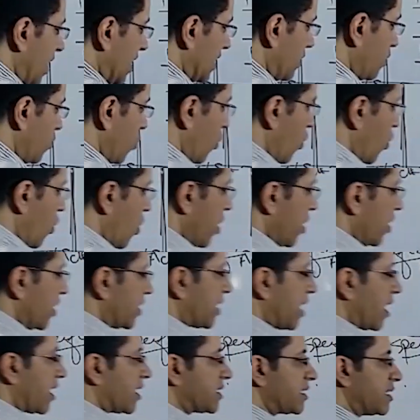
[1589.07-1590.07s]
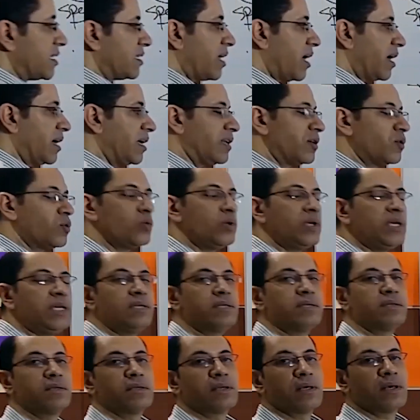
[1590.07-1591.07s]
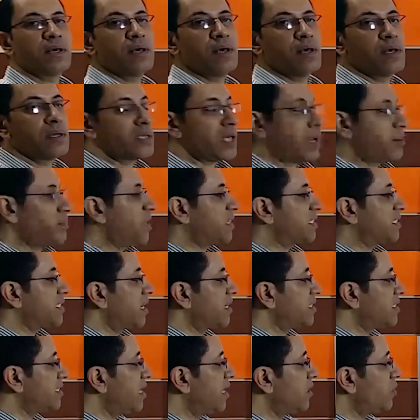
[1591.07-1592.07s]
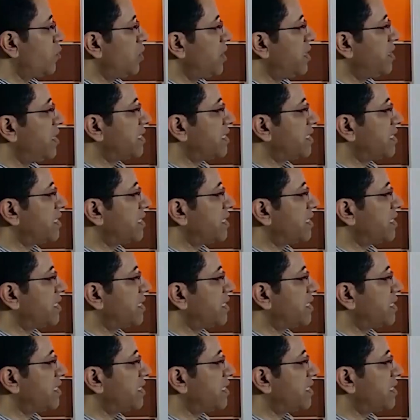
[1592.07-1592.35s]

without knowing that he doesn't